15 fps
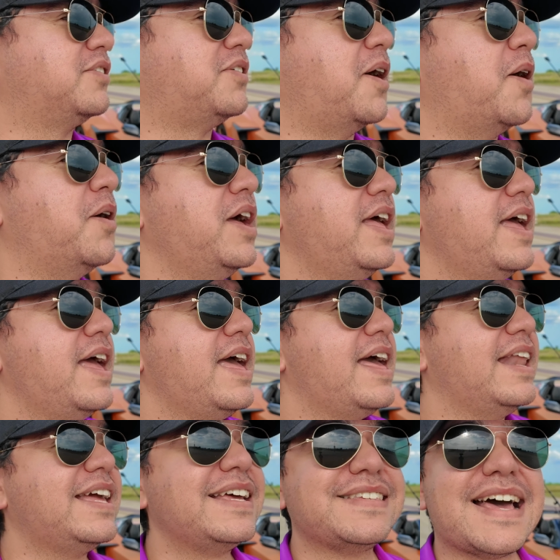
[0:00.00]
So
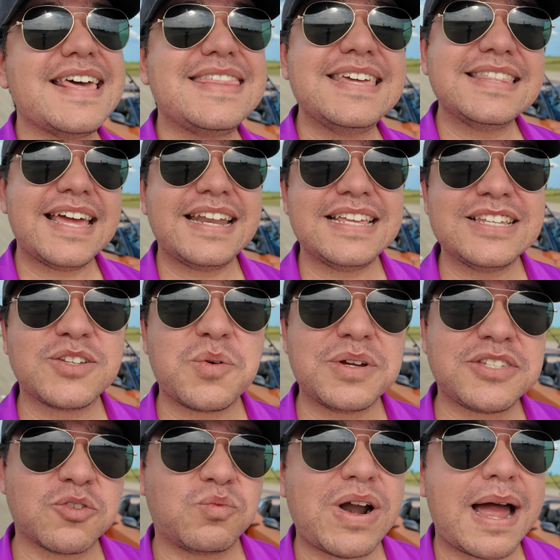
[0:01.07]
in any case, I think that is
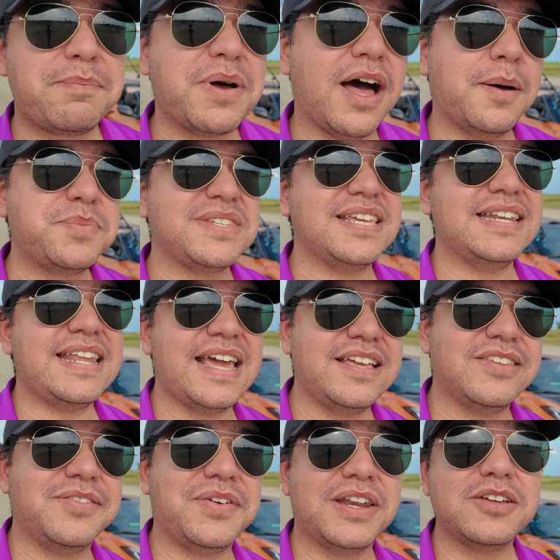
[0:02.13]
going to wrap up
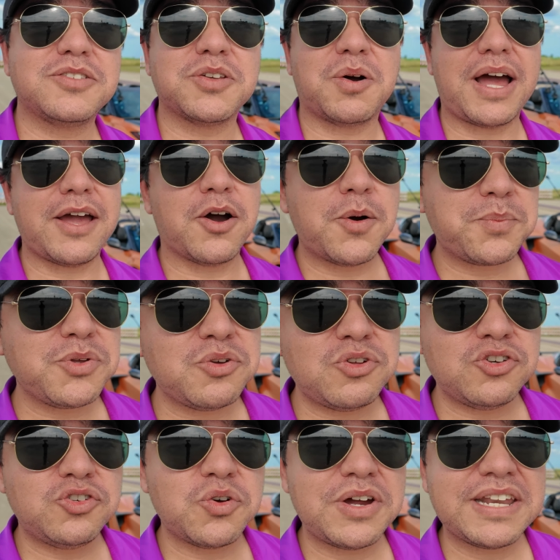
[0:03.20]
today's video. So I hope you
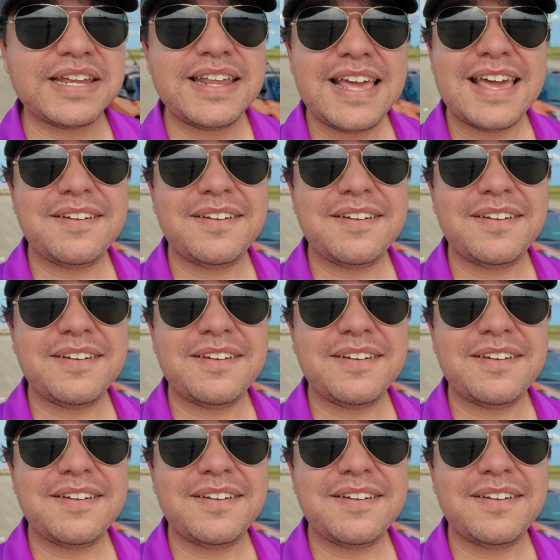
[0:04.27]
enjoyed it.